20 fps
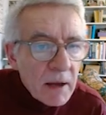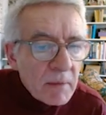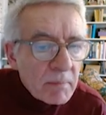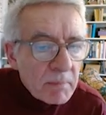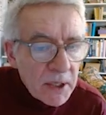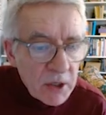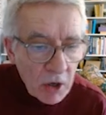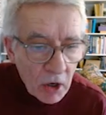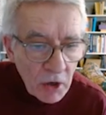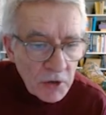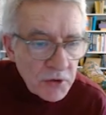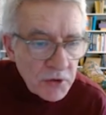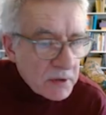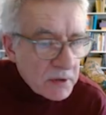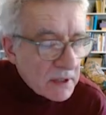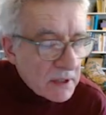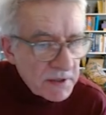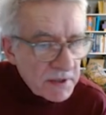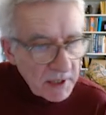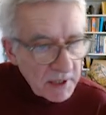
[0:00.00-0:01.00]
because
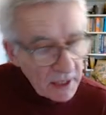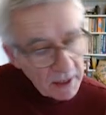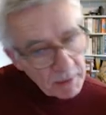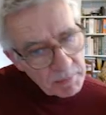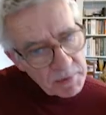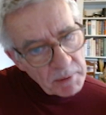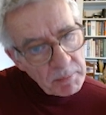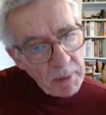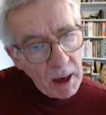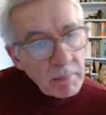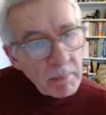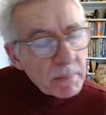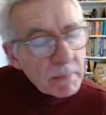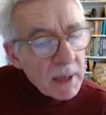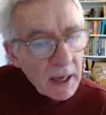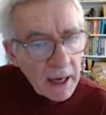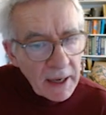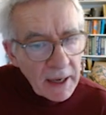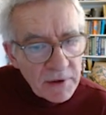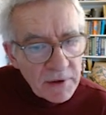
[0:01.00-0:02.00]
he set up the pump
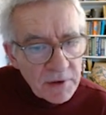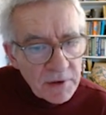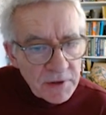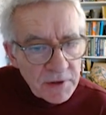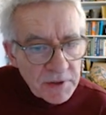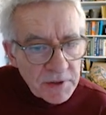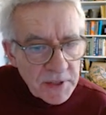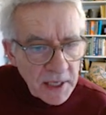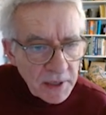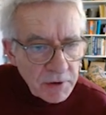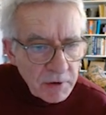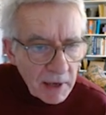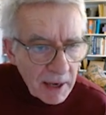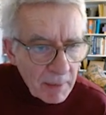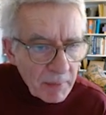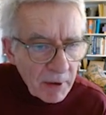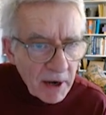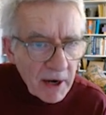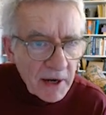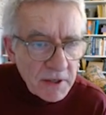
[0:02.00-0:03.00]
and the central
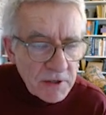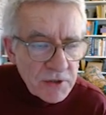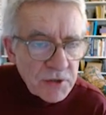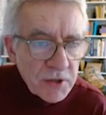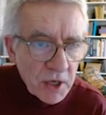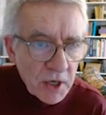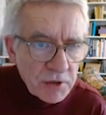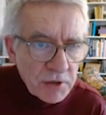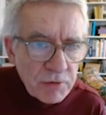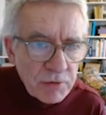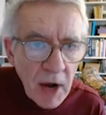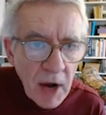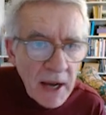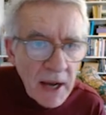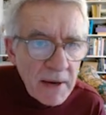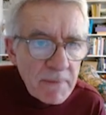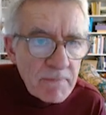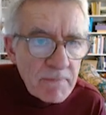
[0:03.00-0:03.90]
apparatus just right.